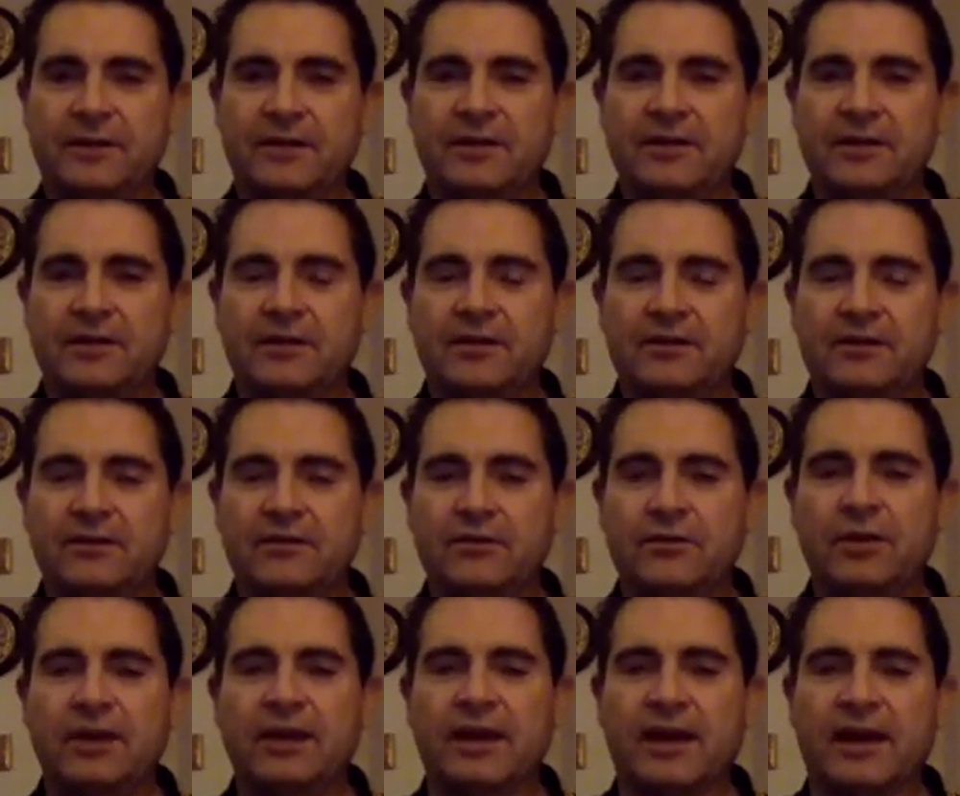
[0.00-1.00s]
Because it's
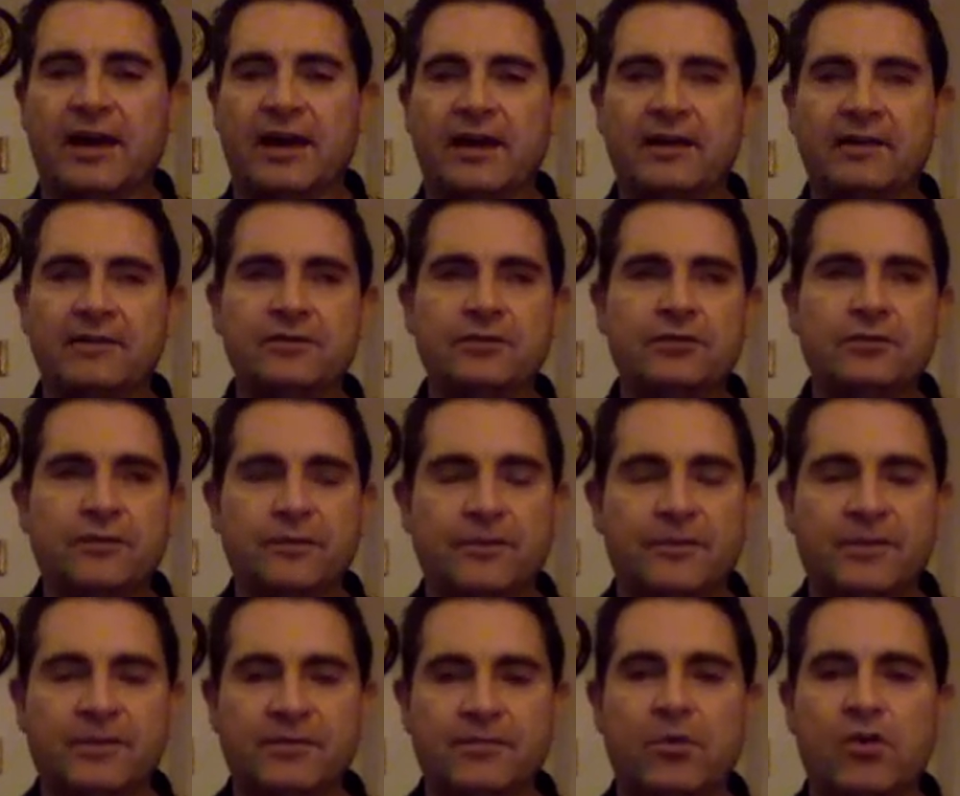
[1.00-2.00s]
quite hard, you know, from
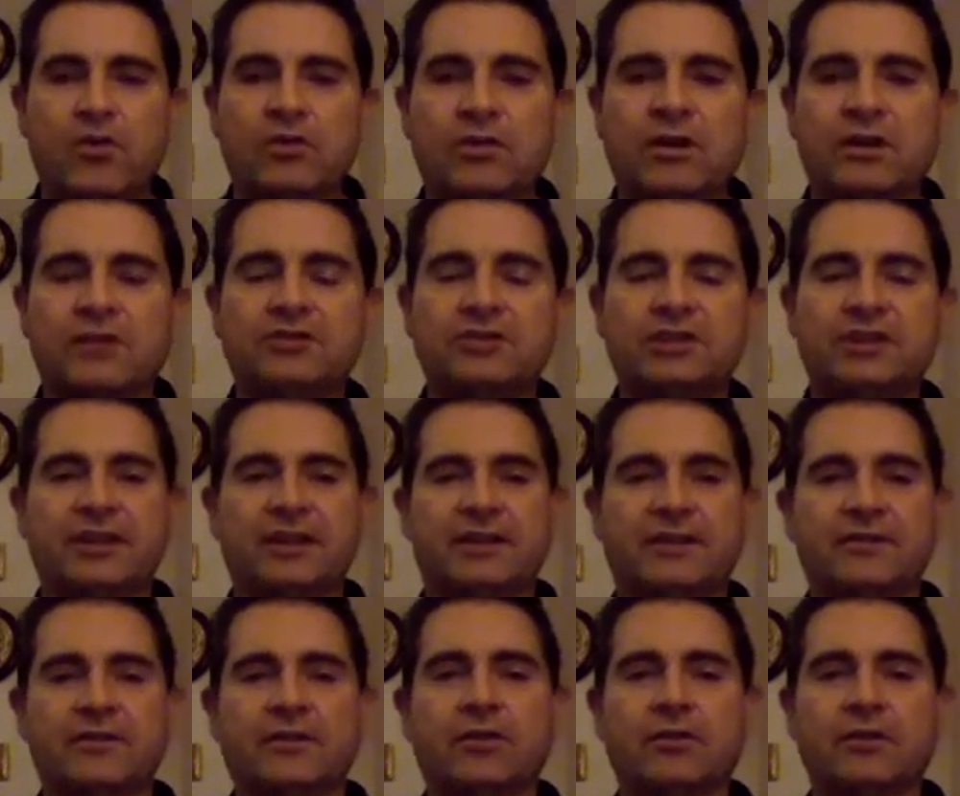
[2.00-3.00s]
a small country like
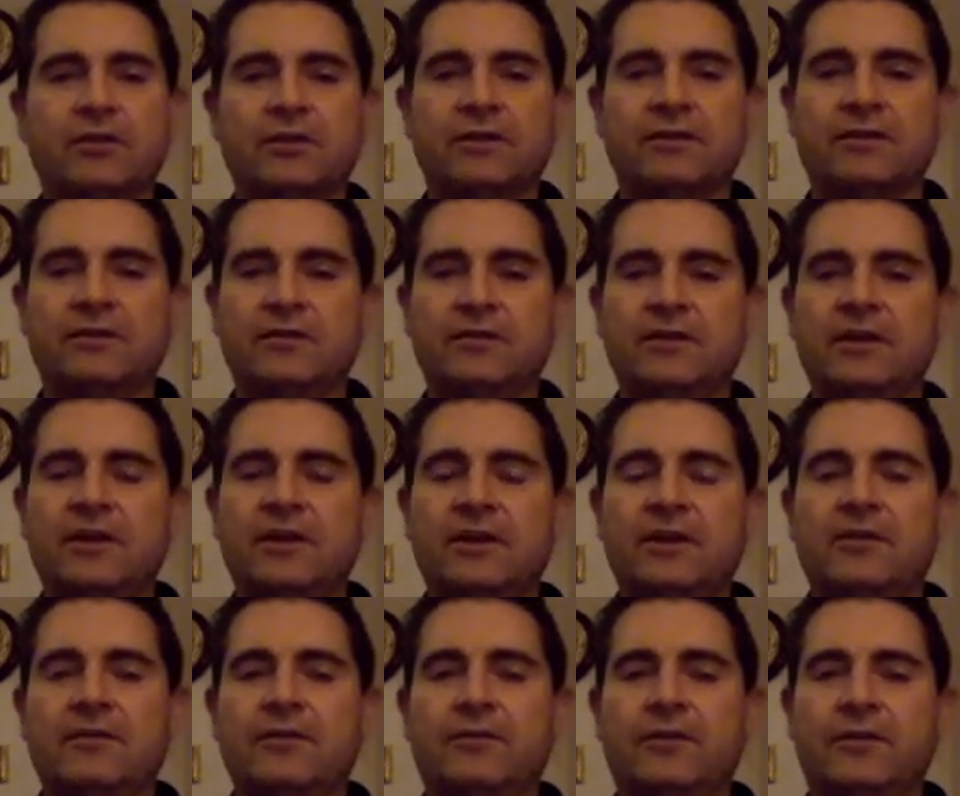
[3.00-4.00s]
Scotland,
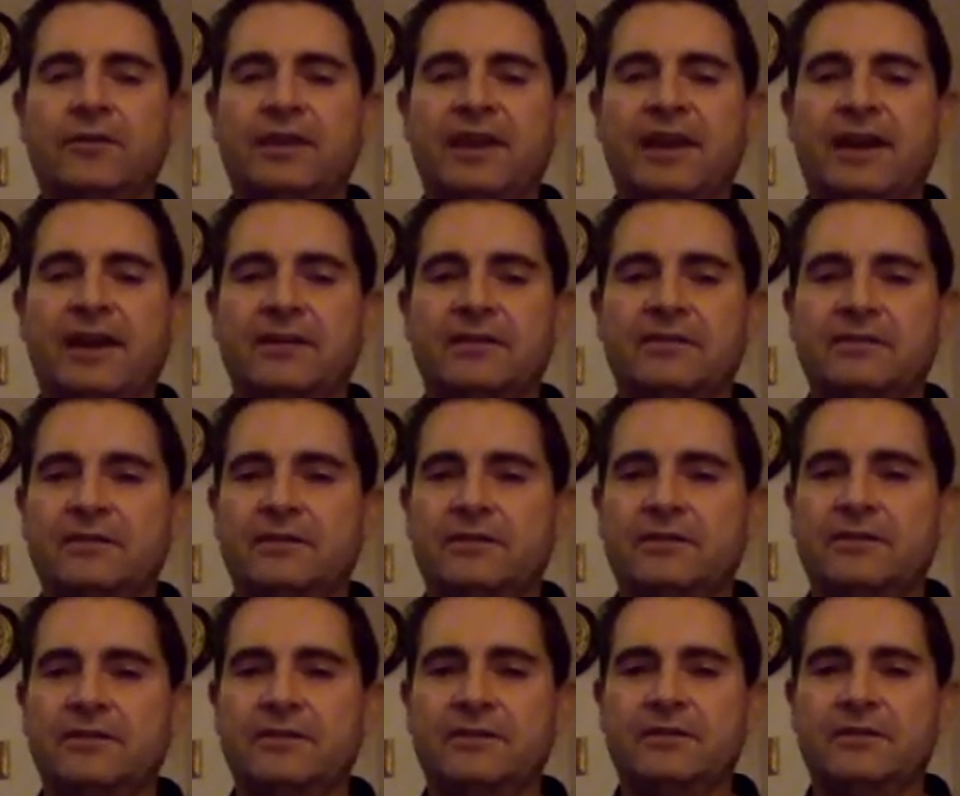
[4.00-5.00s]
for the
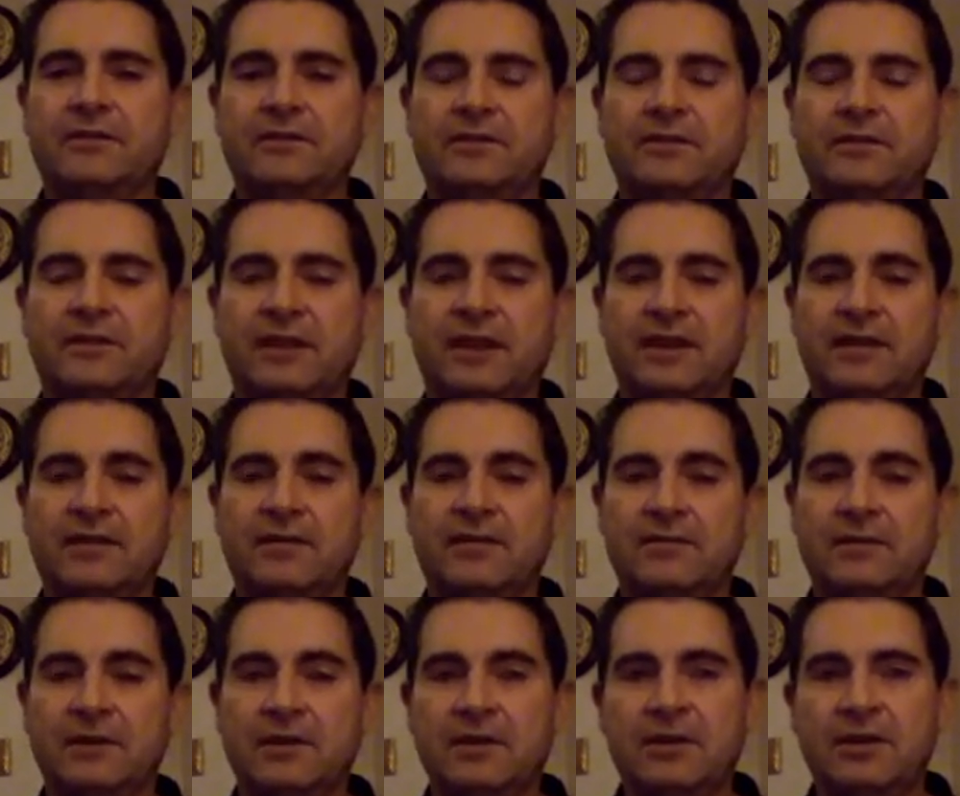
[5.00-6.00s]
artist to then,
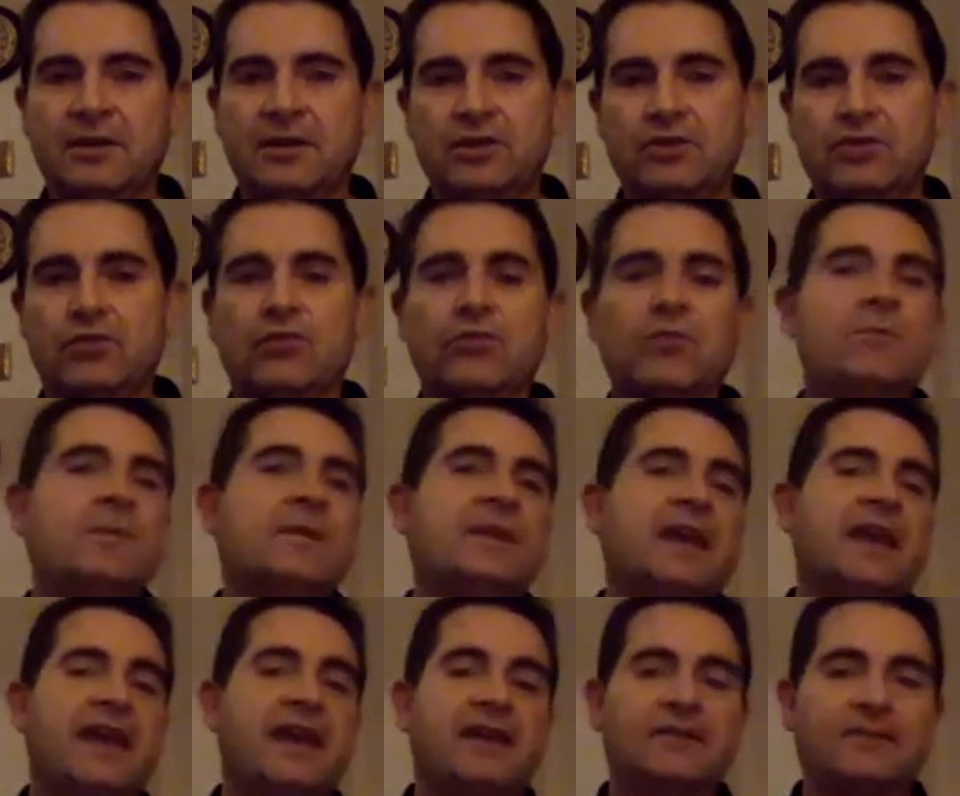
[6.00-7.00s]
you know,
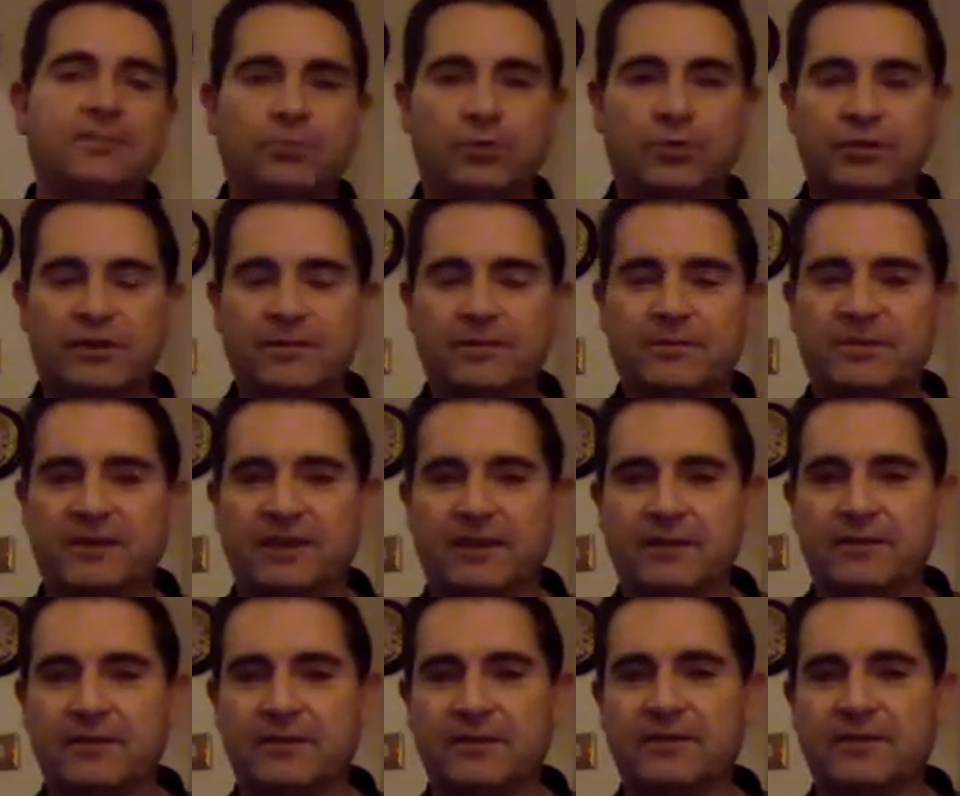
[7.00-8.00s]
export
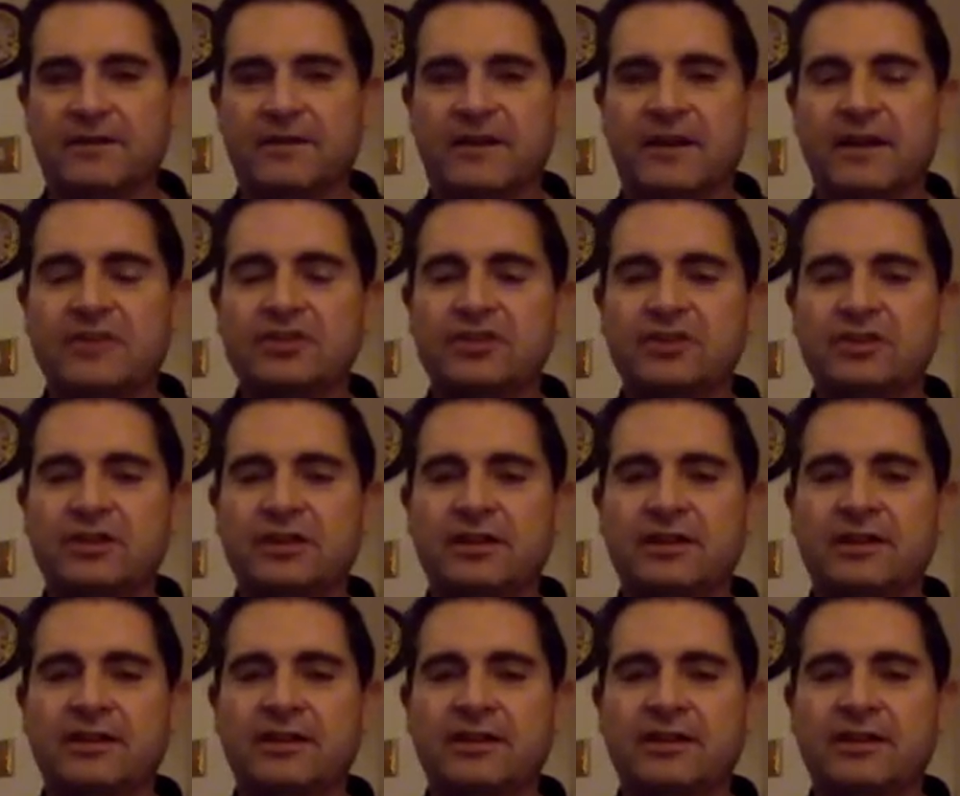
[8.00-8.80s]
themselves internationally.